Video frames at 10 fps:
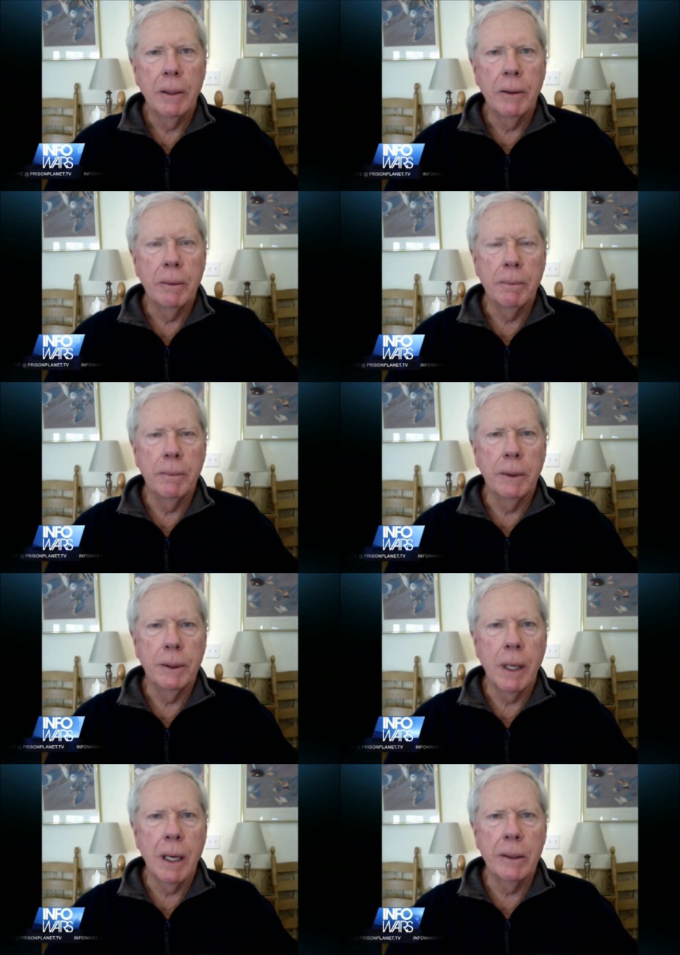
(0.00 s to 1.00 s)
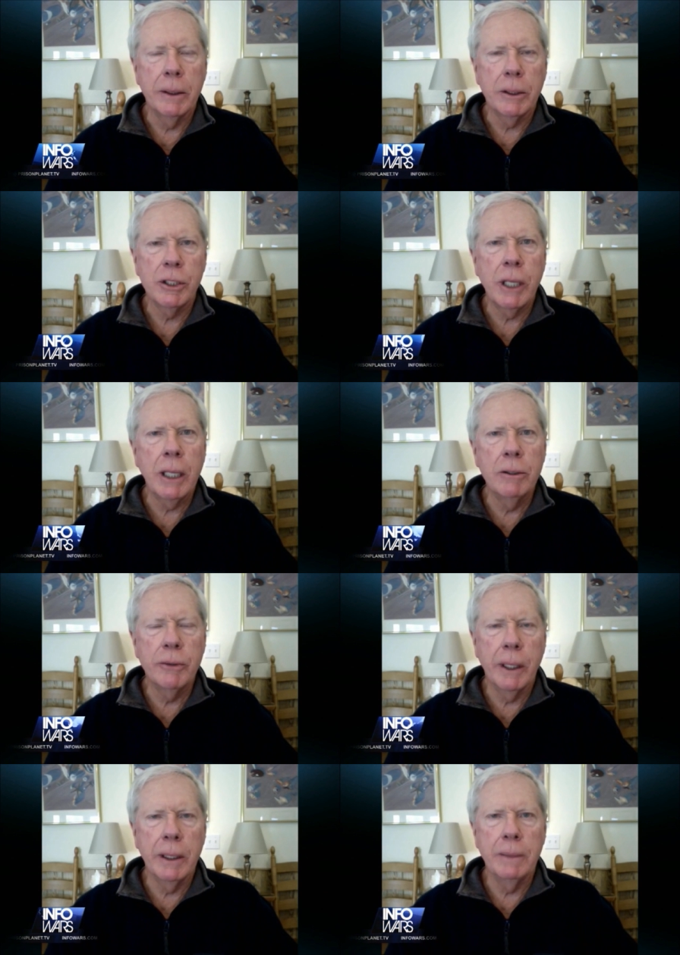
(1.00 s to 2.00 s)
the dollar exchange
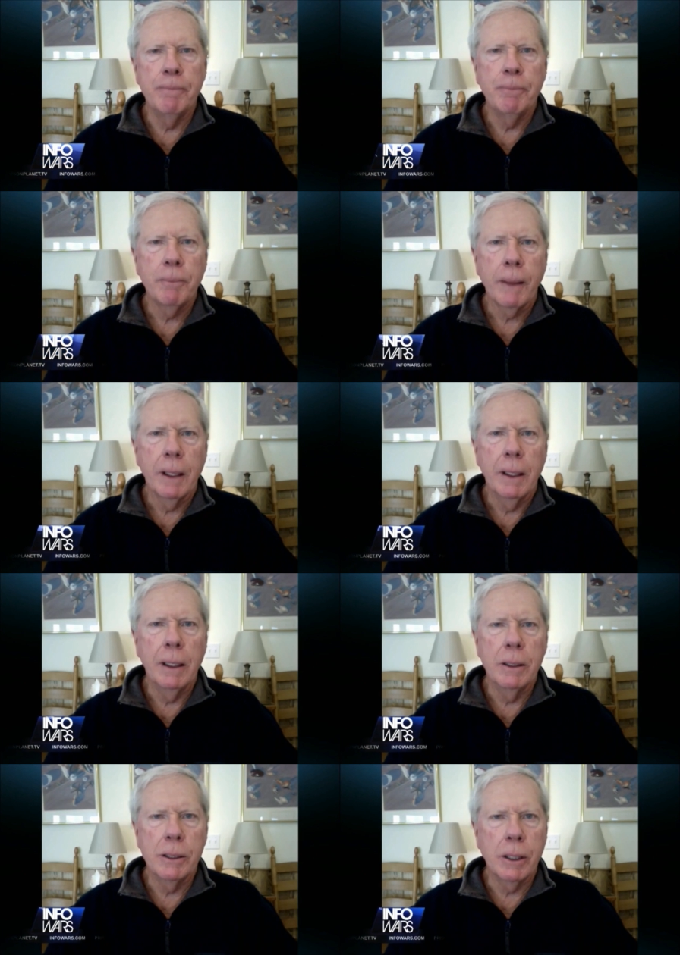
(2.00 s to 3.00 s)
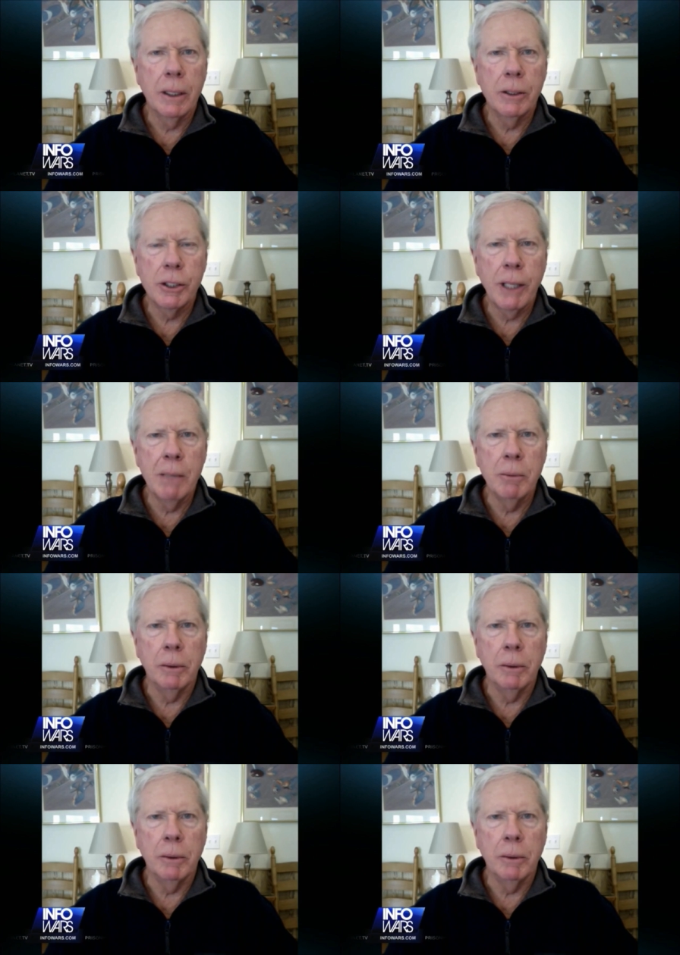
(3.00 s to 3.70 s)
rate is unstable.